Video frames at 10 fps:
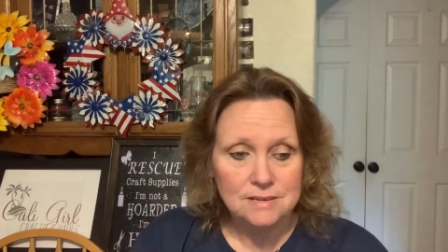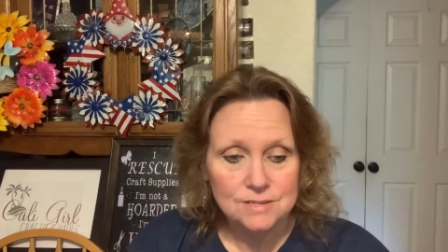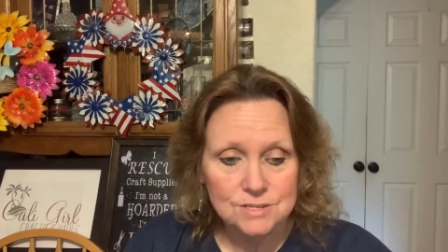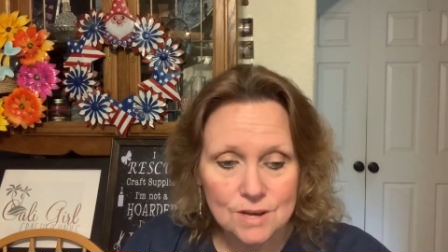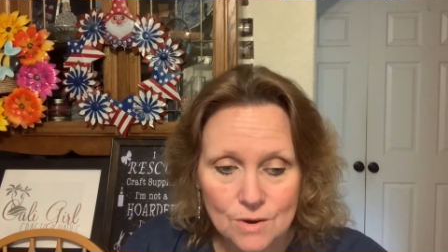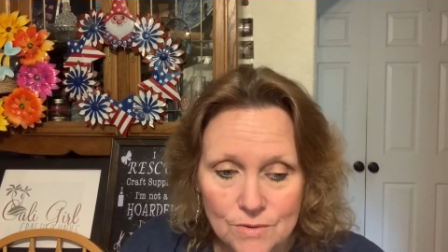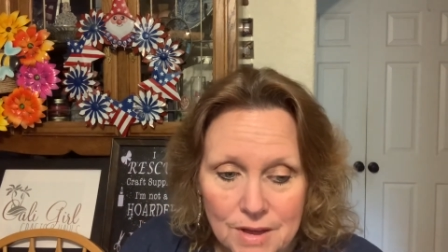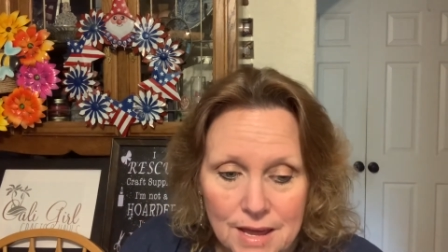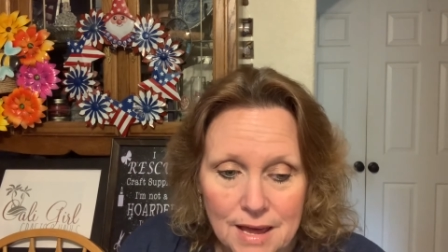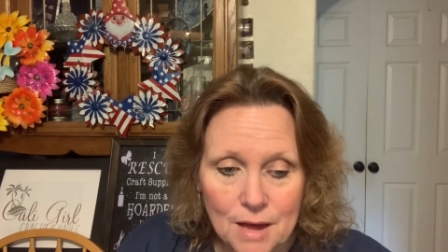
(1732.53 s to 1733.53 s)
So,
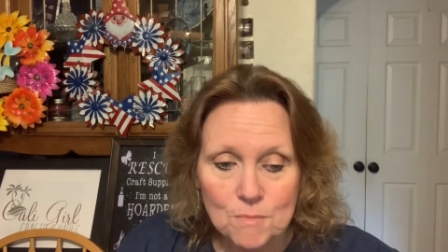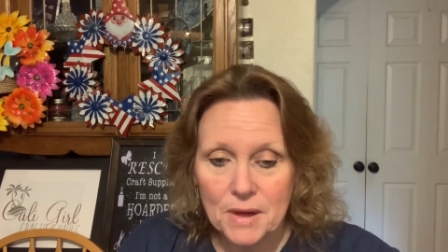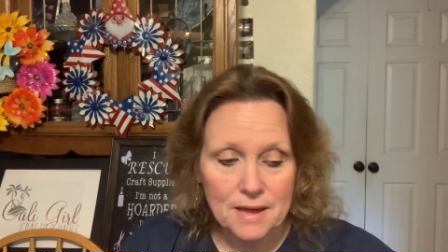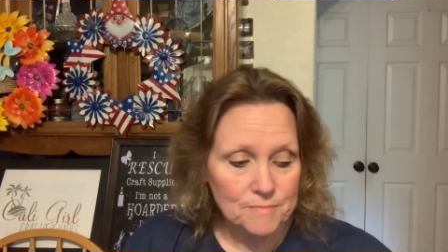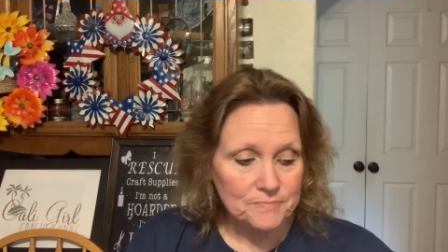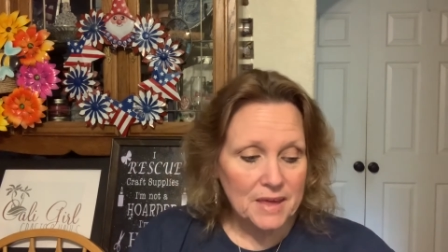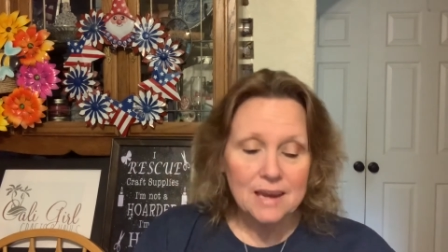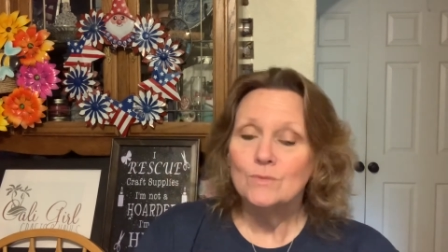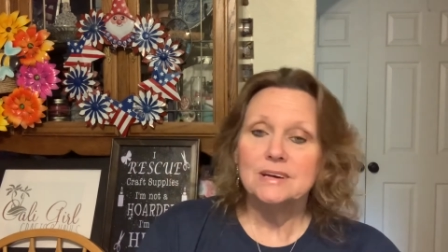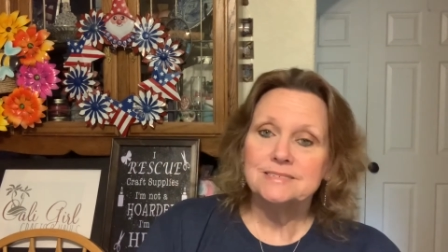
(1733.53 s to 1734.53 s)
but
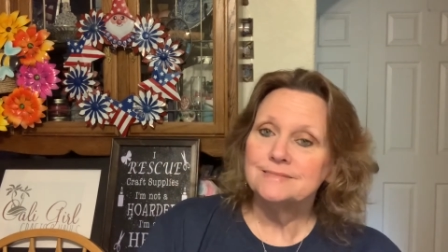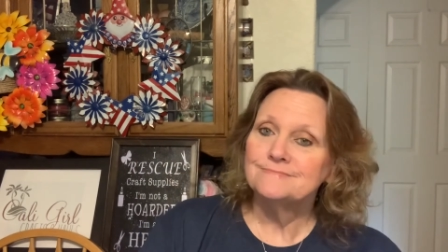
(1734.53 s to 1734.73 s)
anyways,